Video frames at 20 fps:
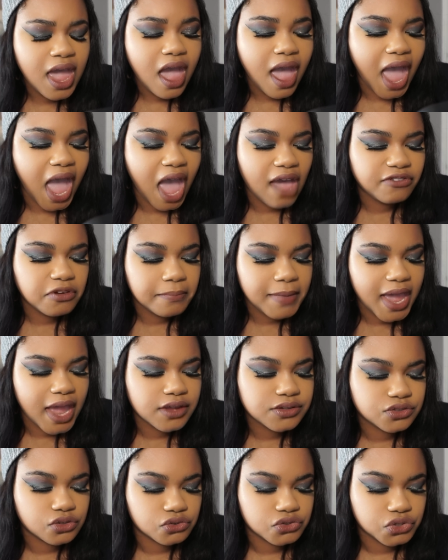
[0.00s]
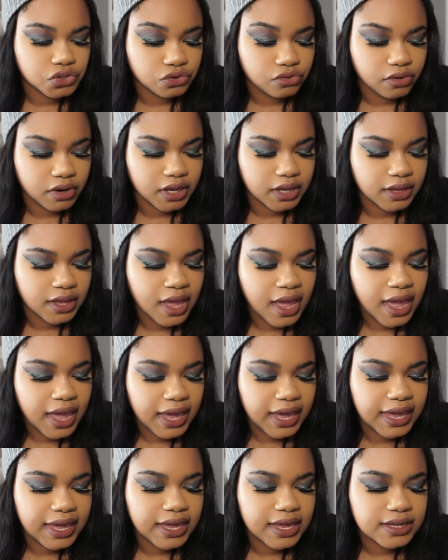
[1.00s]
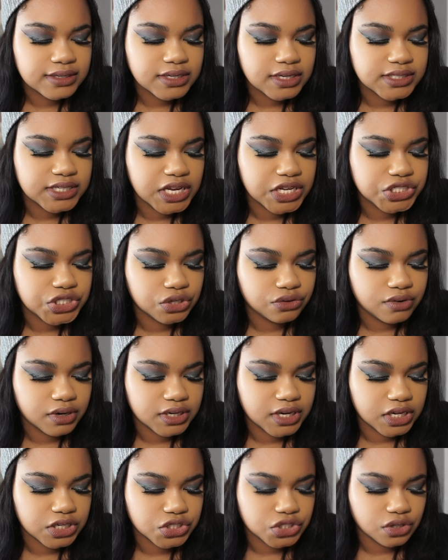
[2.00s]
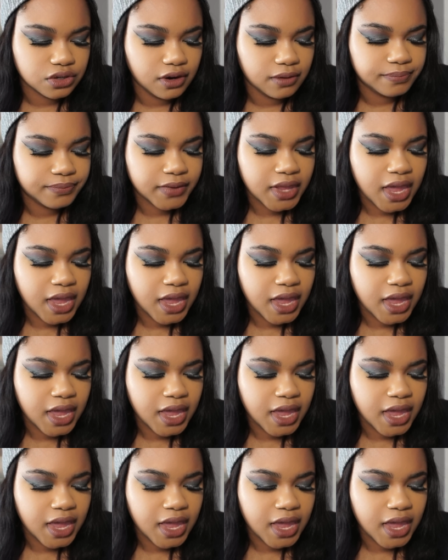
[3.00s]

I have a master's degree and a teaching credential.